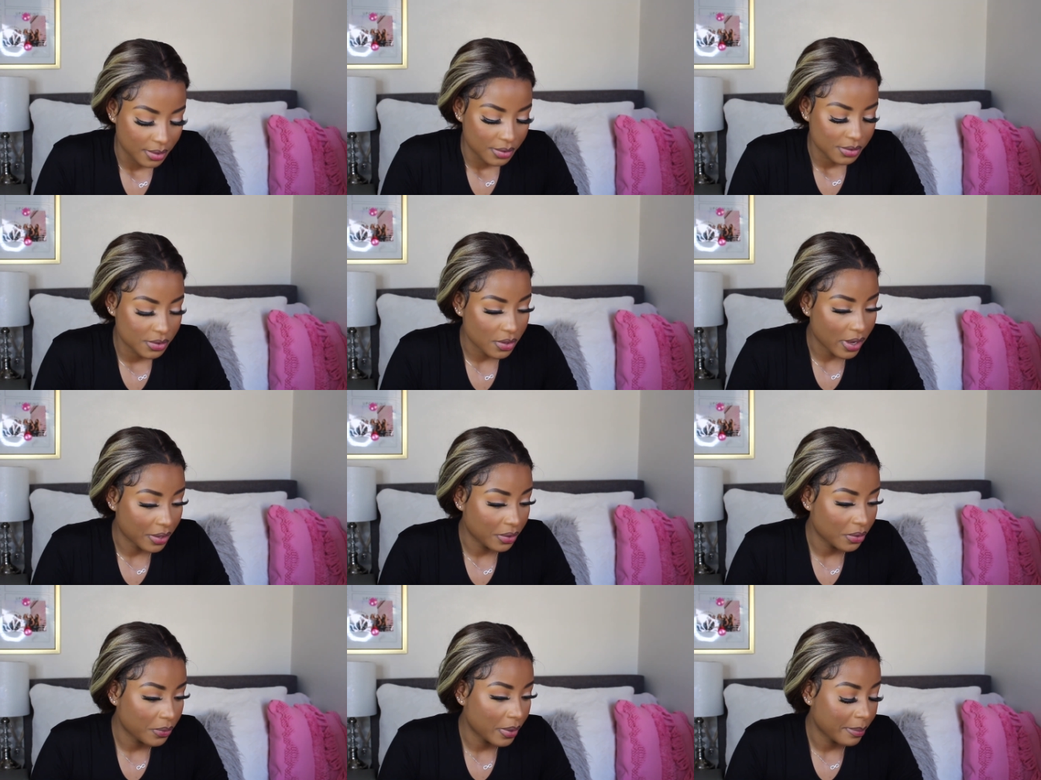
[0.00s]
so I
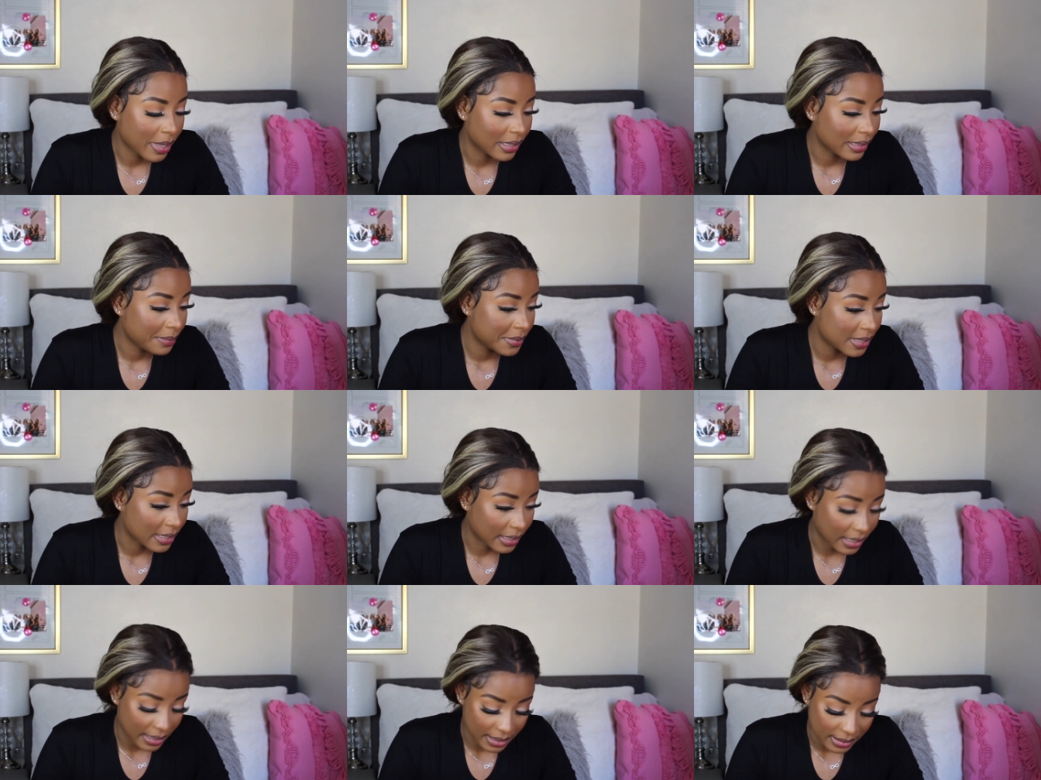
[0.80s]
don't know where my
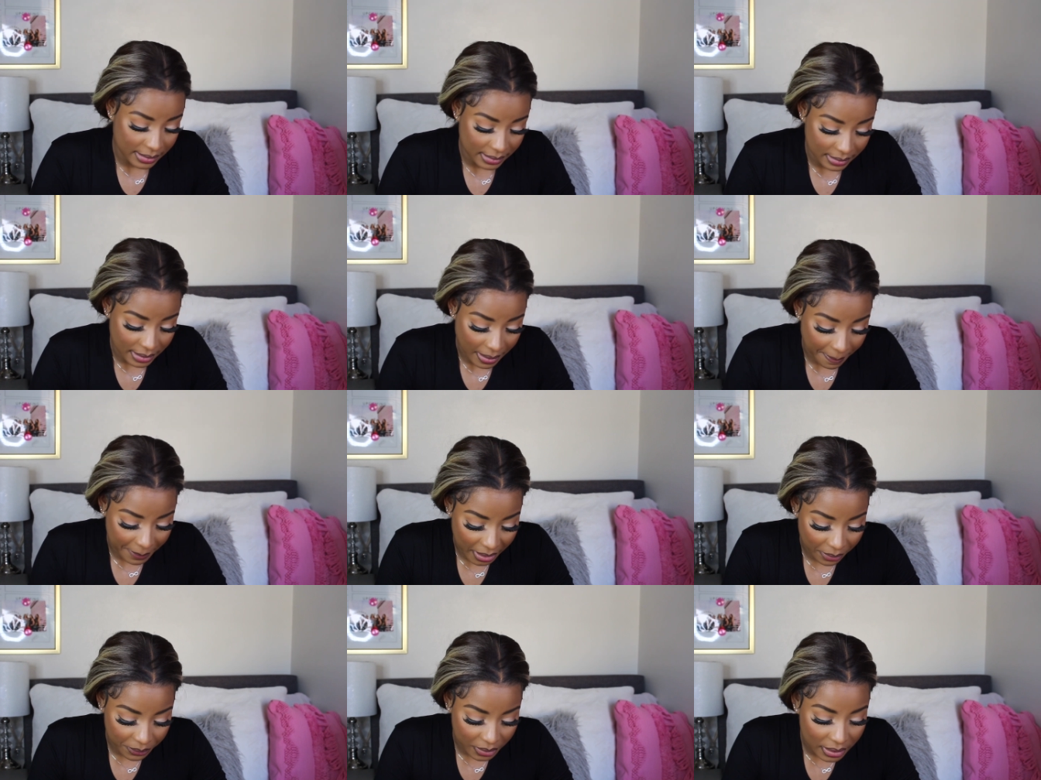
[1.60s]
lipstick is
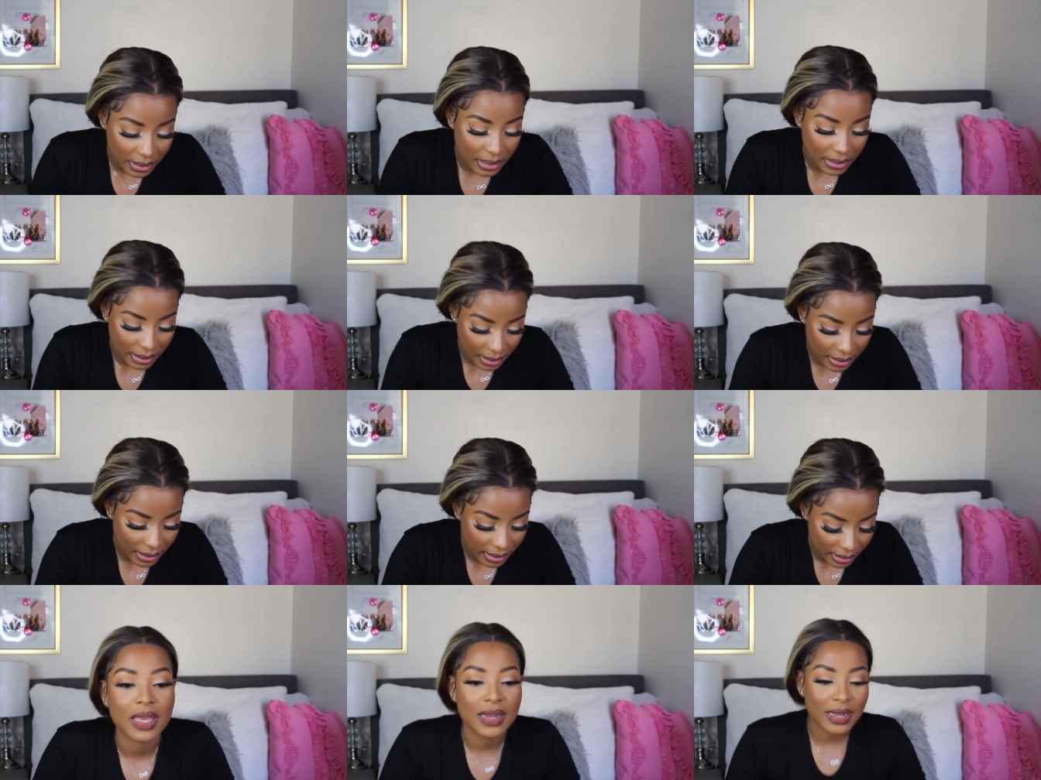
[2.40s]
but I really need
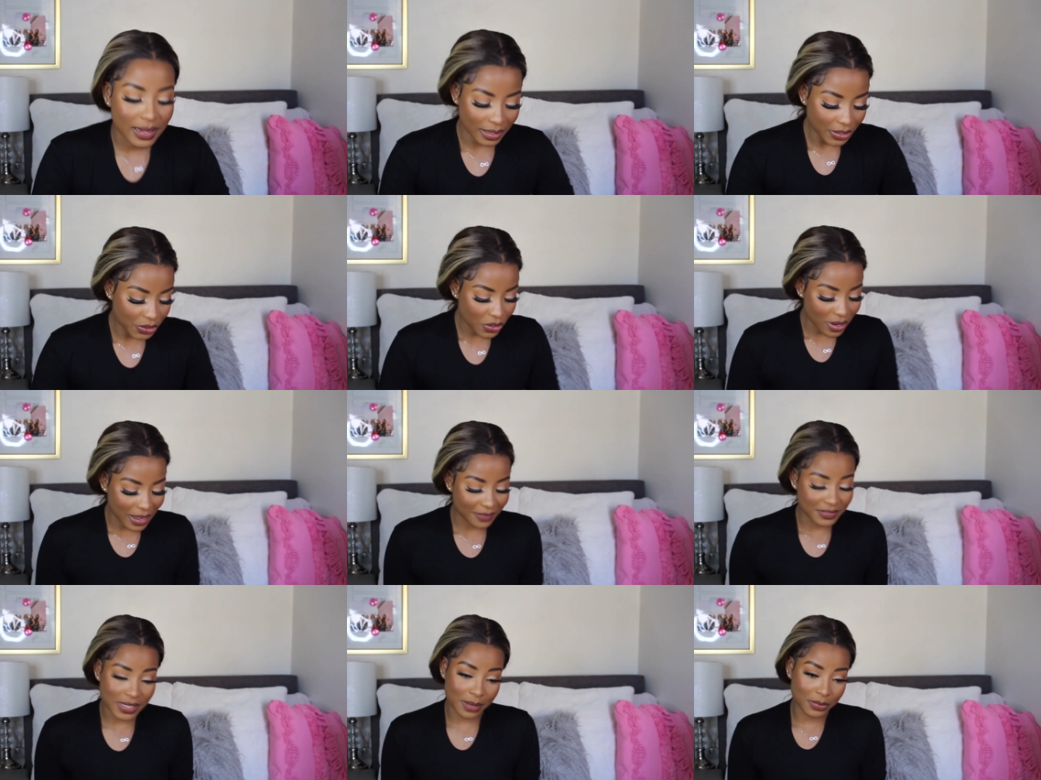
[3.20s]
it and I kind of don't
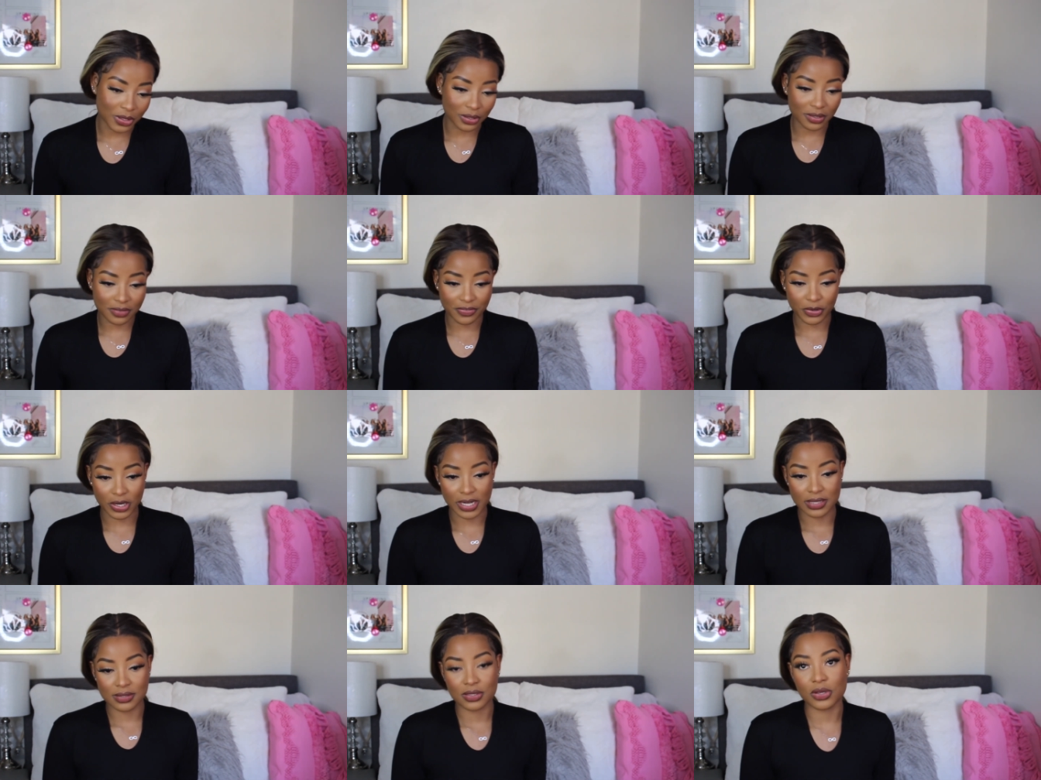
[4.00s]
have time to look for
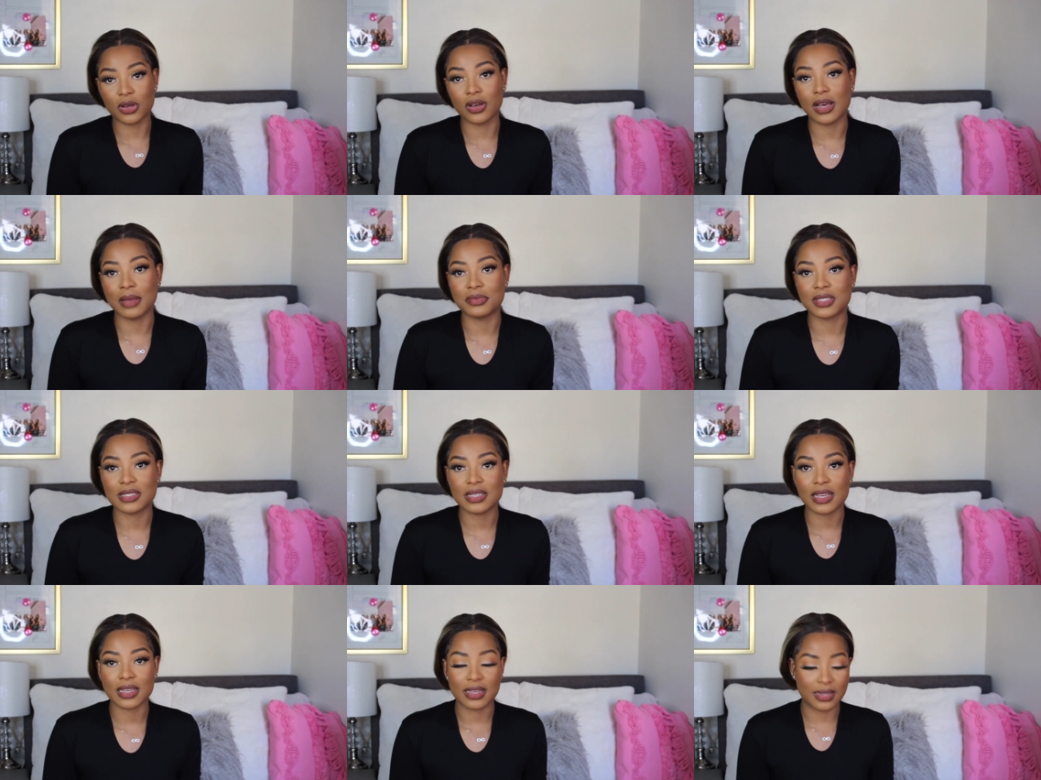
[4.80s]
it so I'm
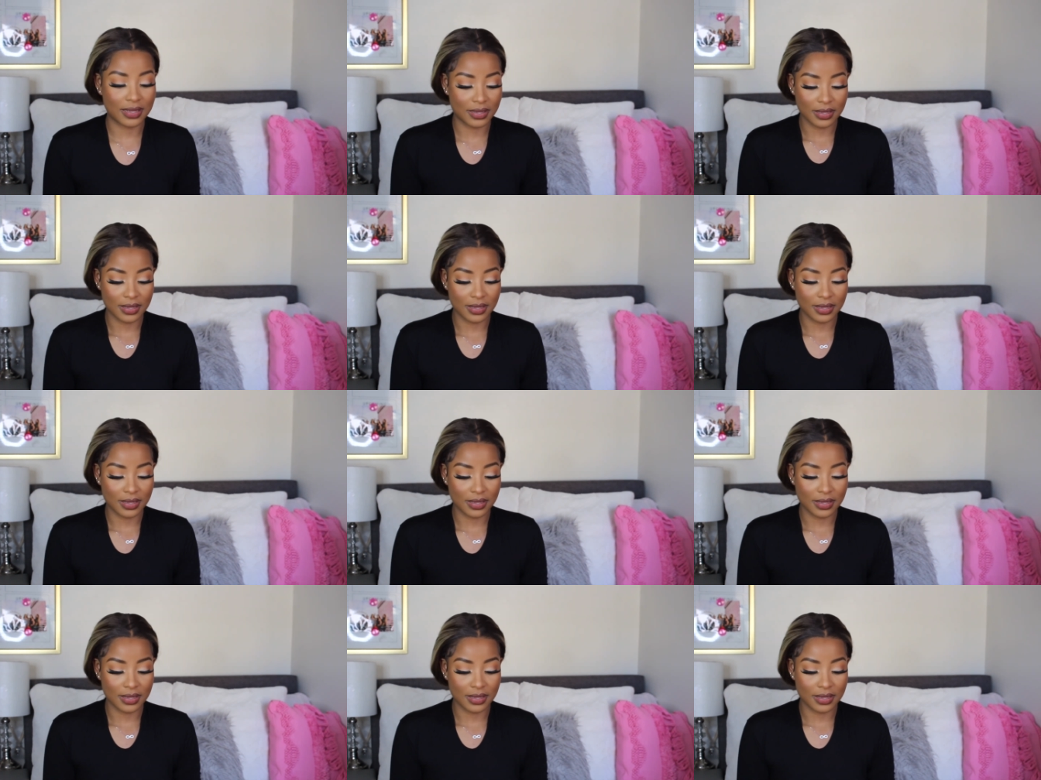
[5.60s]
just like